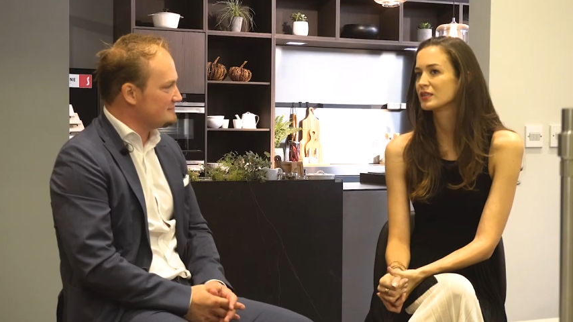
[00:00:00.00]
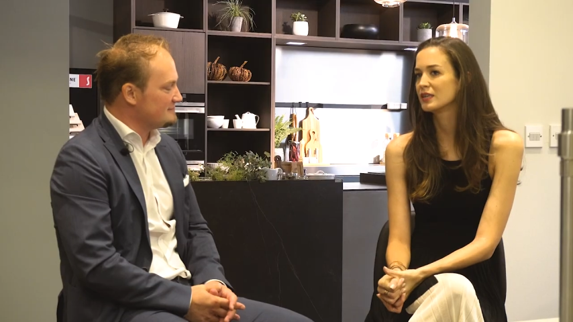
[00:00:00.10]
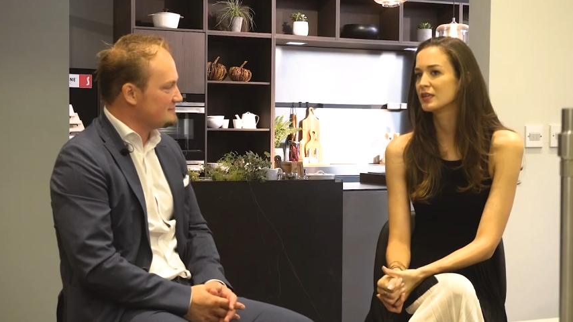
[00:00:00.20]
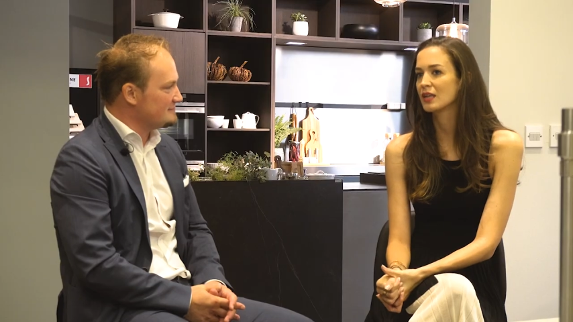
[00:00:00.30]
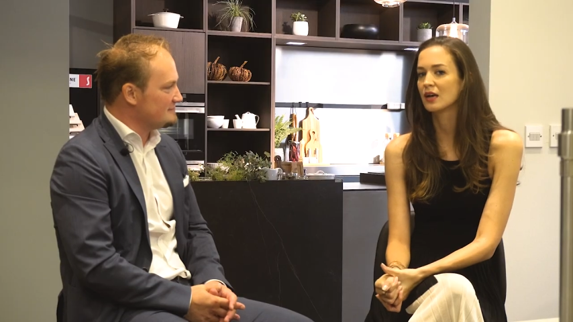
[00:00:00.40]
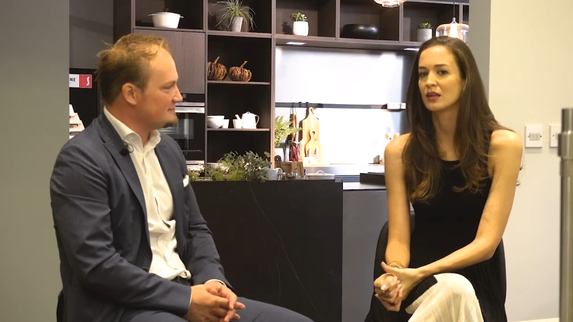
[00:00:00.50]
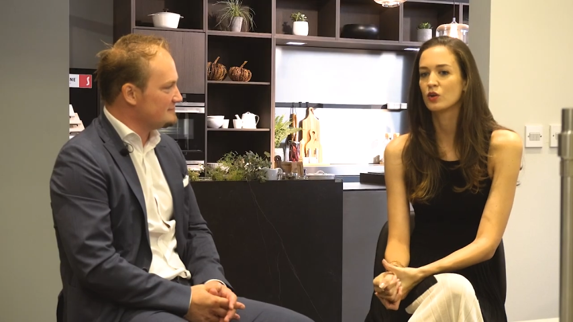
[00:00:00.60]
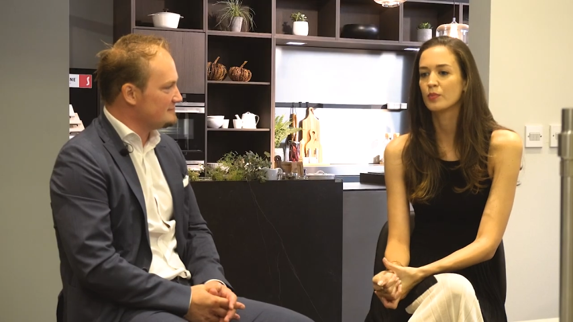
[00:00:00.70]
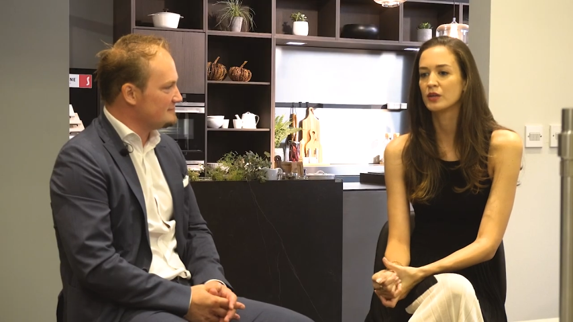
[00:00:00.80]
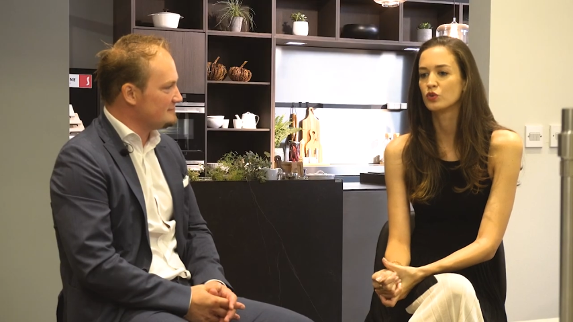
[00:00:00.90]
Speaker 1: we're seeing that a
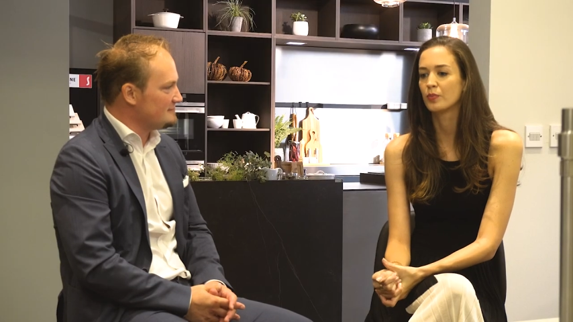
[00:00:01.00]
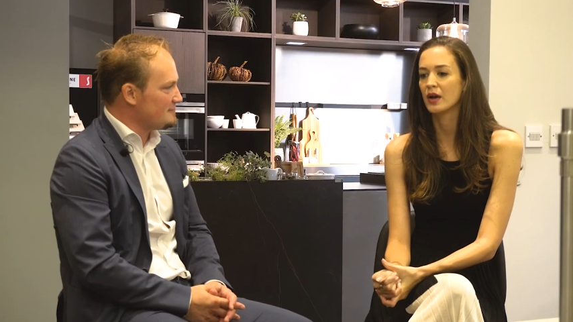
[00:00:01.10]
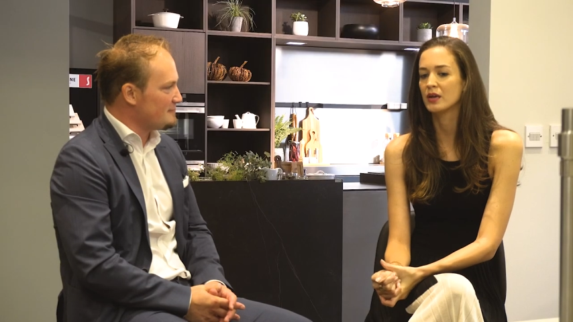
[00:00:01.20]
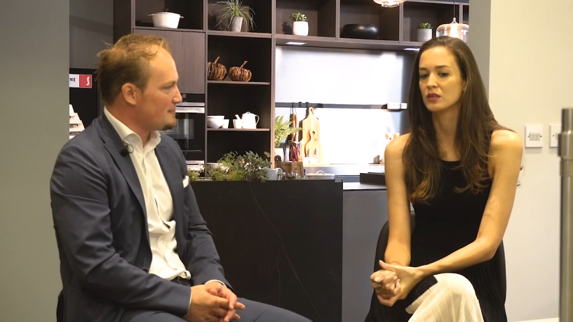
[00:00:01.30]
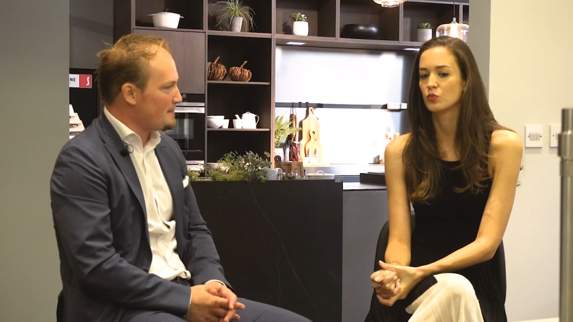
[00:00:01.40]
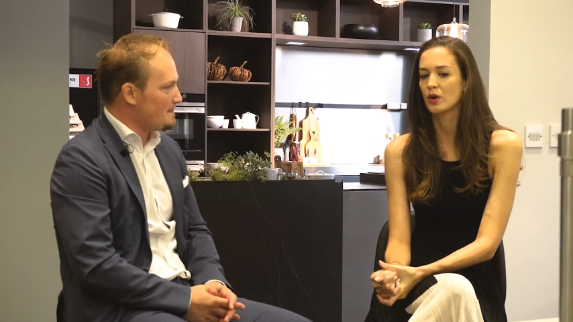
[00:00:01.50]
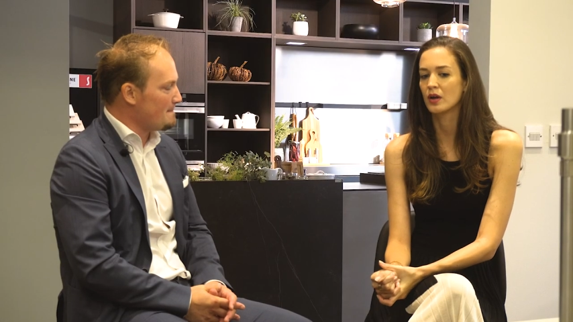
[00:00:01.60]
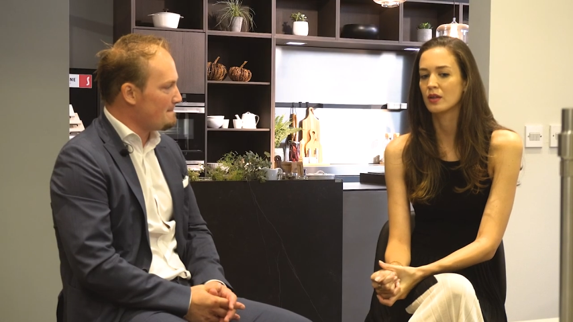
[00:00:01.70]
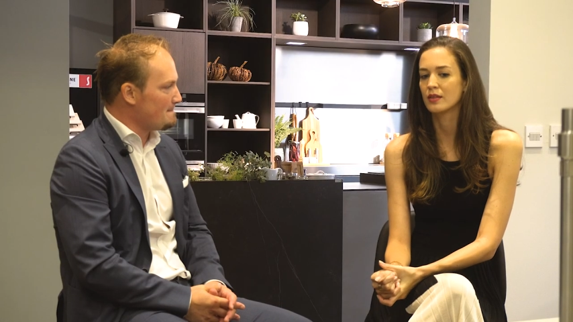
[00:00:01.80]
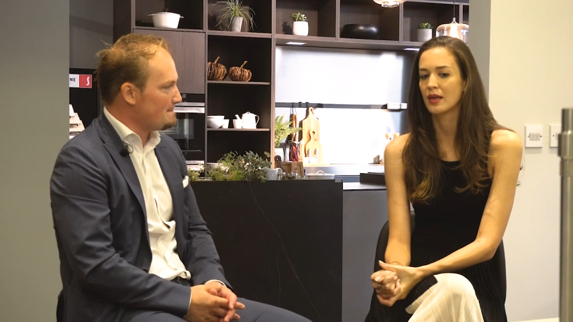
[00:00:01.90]
little bit in Dubai as
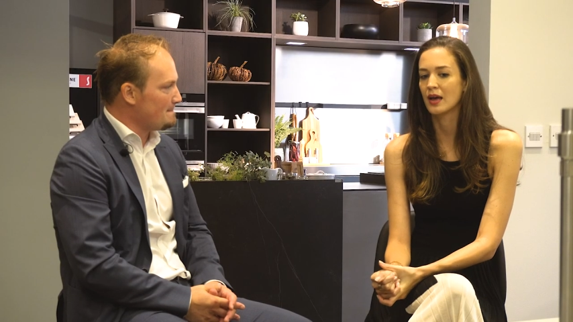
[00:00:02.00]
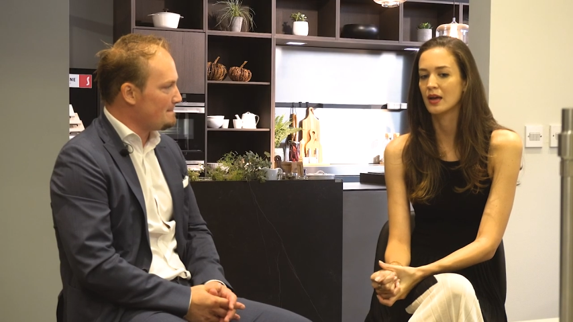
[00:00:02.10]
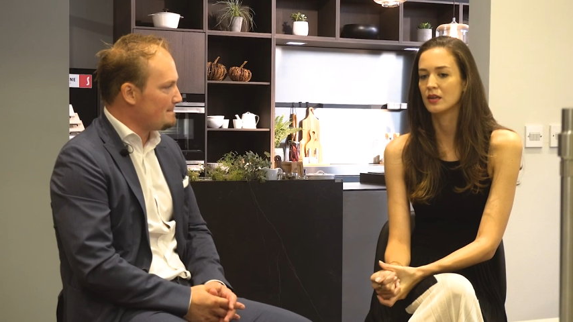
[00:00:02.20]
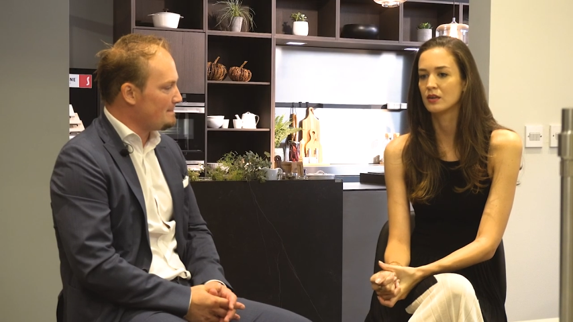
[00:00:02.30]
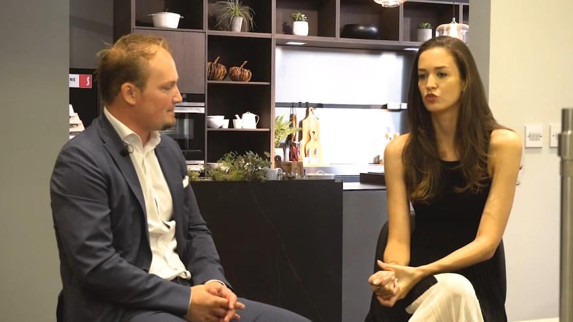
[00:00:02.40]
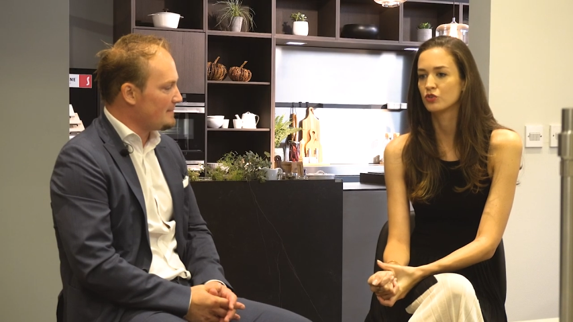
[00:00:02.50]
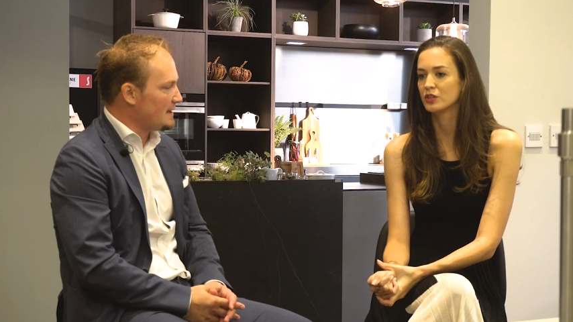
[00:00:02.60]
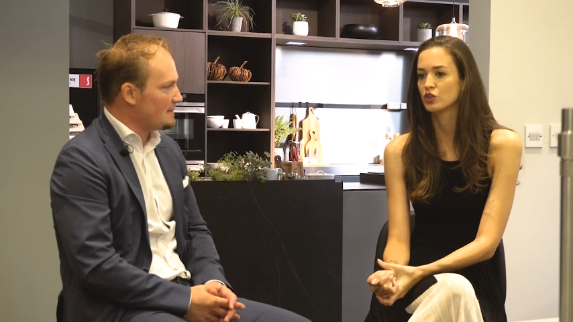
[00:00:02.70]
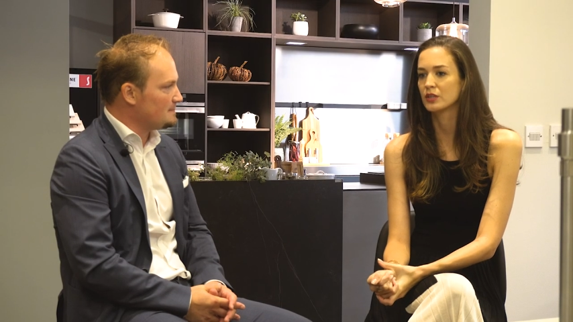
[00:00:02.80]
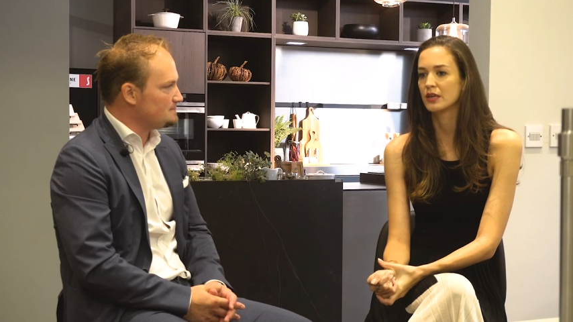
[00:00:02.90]
well, that
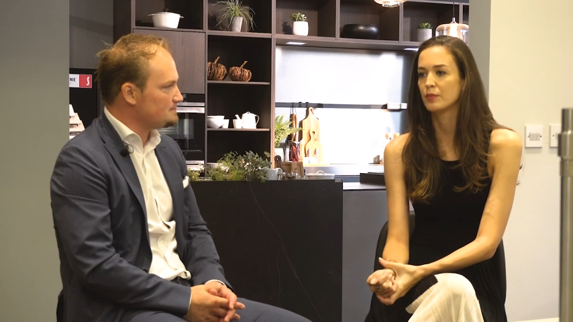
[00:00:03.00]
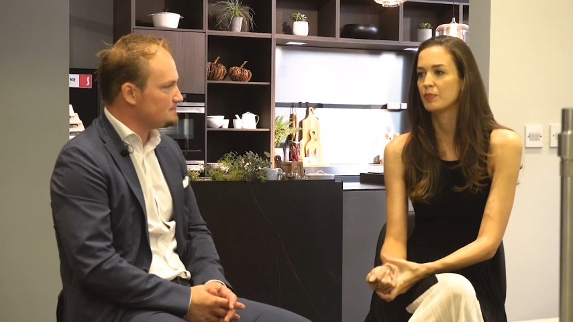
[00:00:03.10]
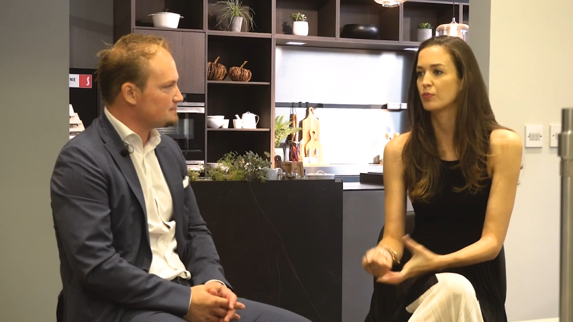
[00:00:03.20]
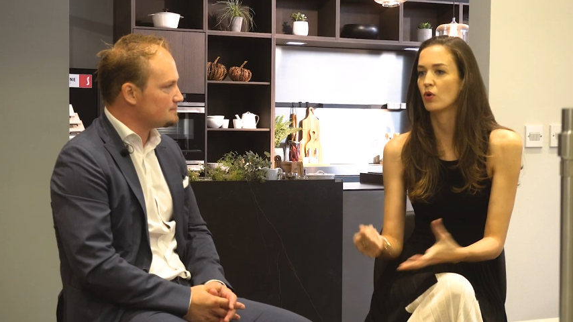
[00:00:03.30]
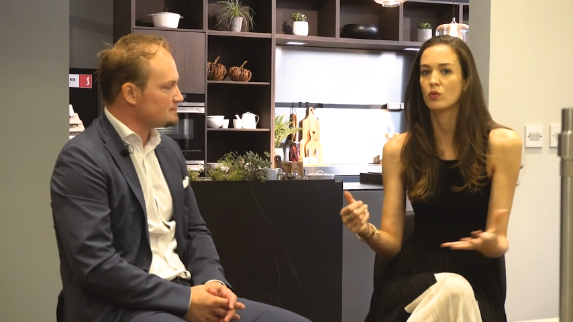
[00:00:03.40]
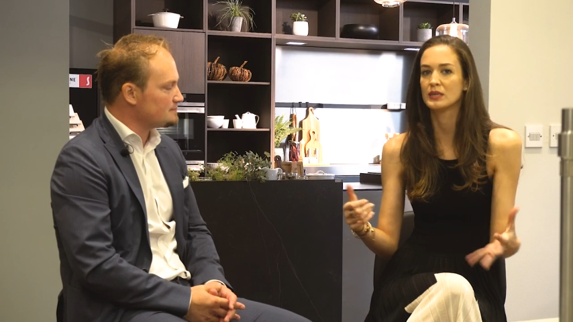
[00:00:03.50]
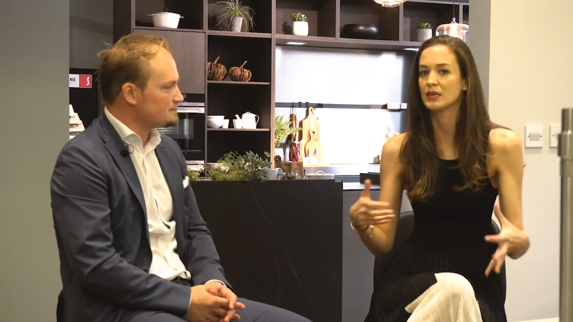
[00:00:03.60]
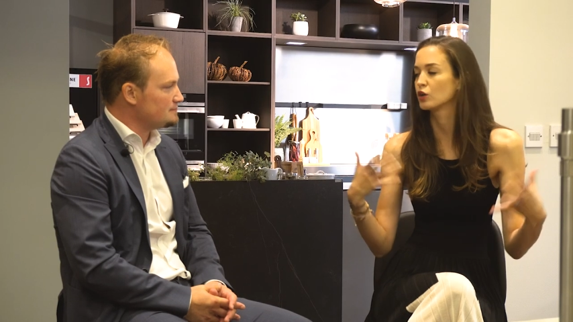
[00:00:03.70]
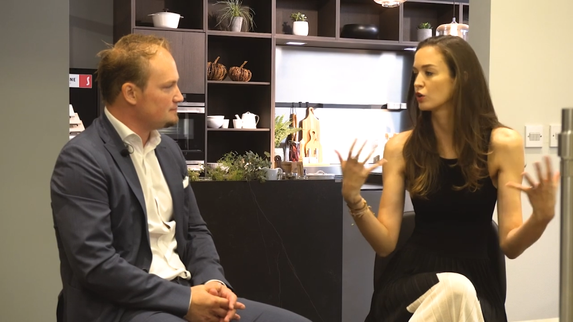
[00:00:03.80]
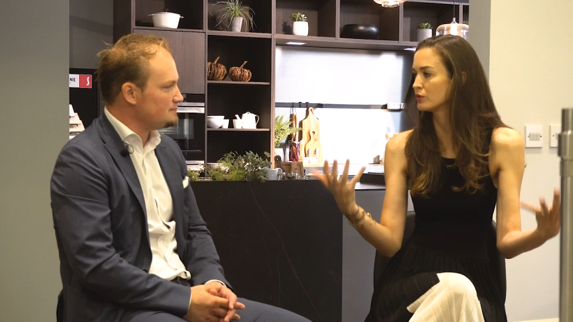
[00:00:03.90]
traditionally people always
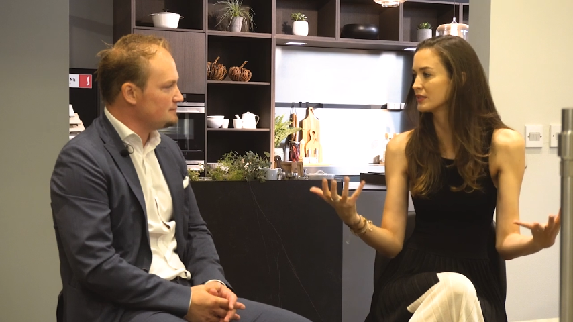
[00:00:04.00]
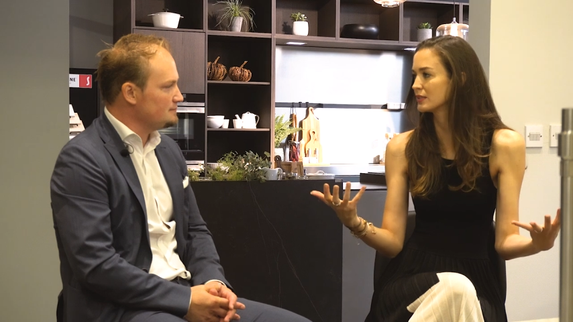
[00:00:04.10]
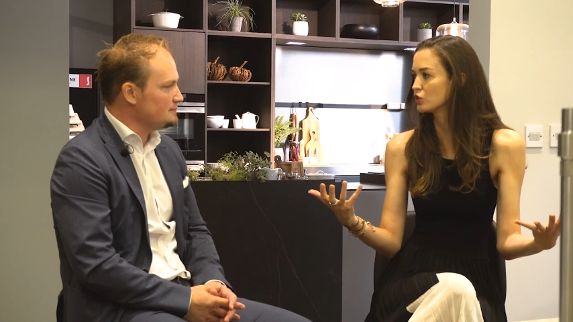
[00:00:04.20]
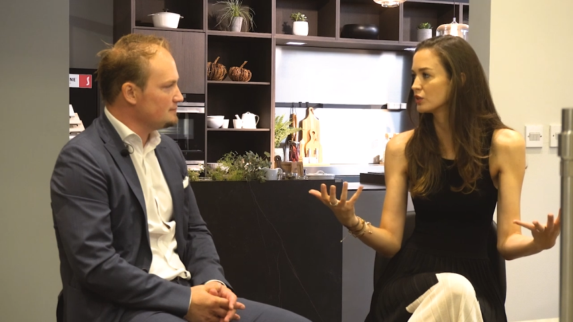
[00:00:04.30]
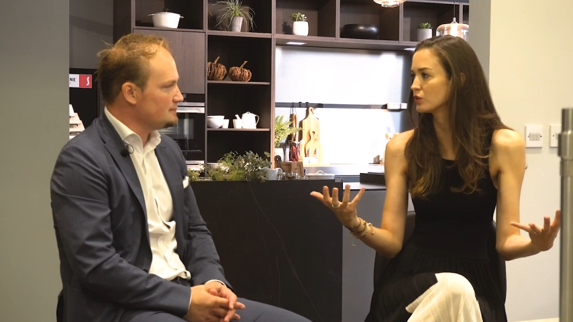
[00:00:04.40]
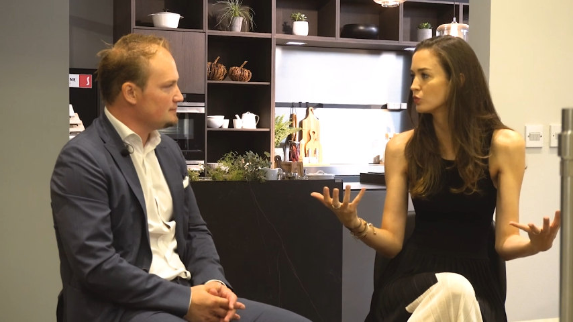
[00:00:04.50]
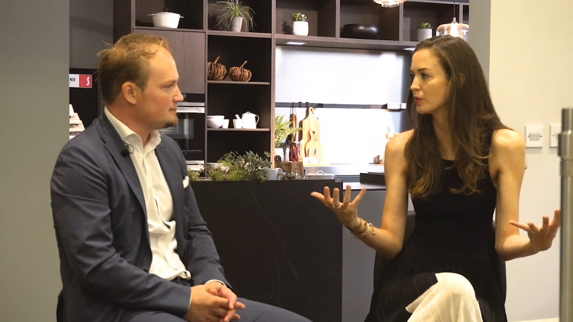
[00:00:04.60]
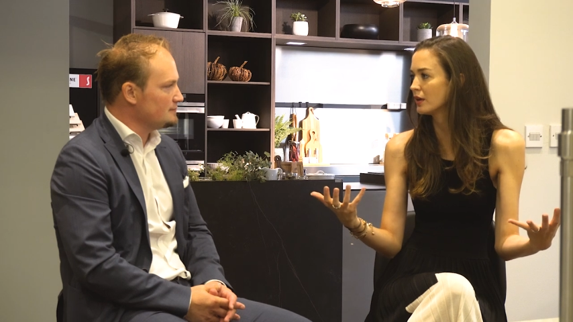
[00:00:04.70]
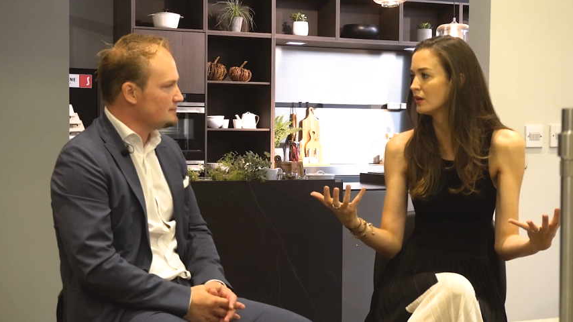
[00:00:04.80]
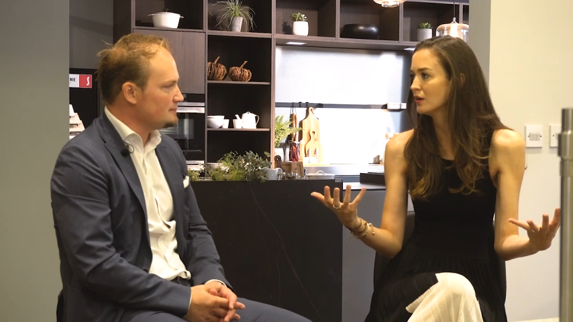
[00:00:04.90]
had a closed kitchen in
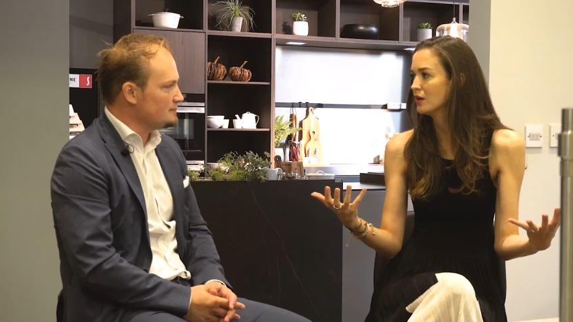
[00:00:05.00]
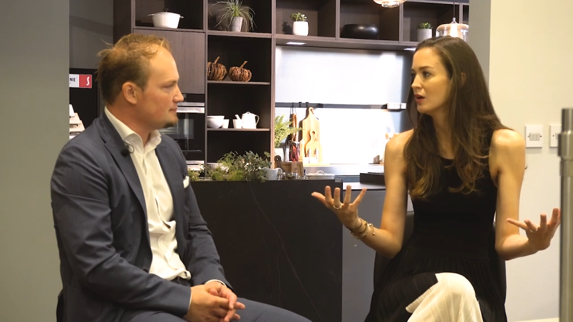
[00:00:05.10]
Dubai.